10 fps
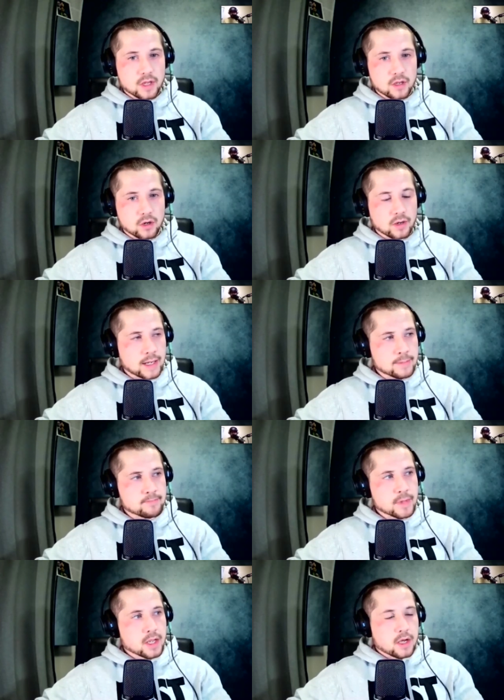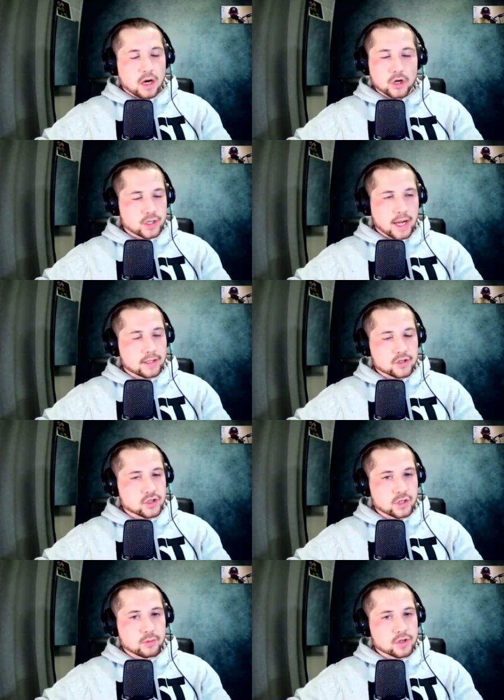I just can't
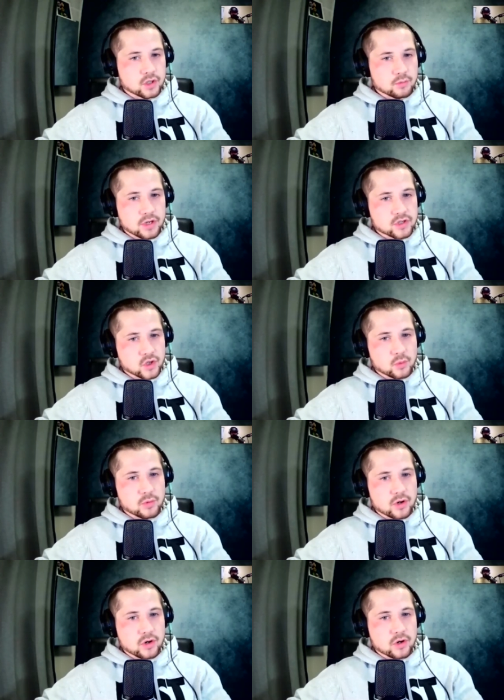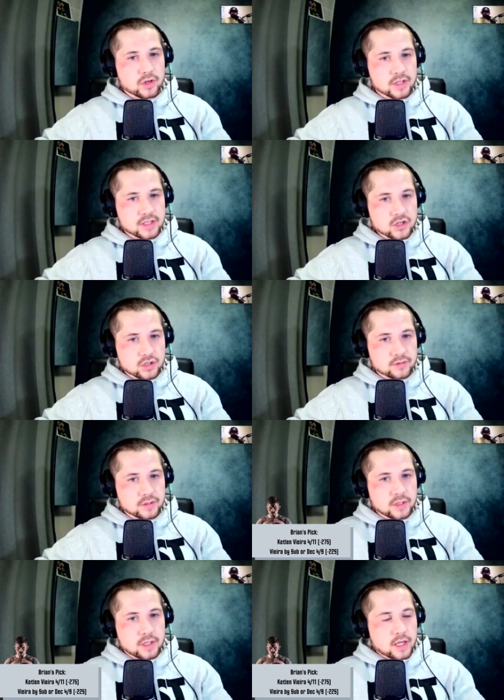decide whether it's going to be a sub or a decision.
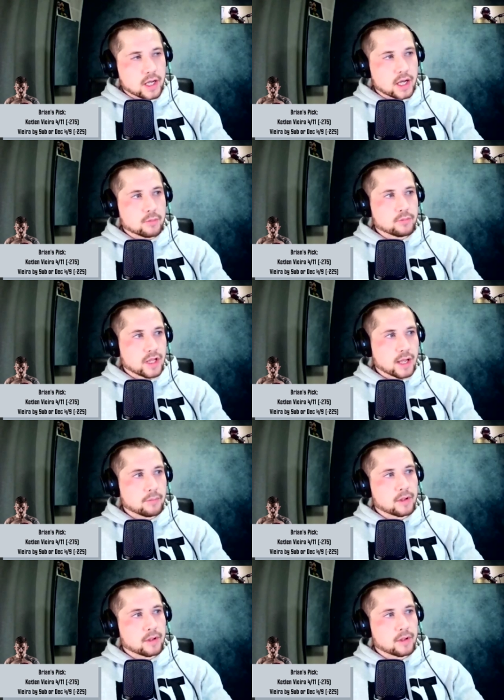Yeah,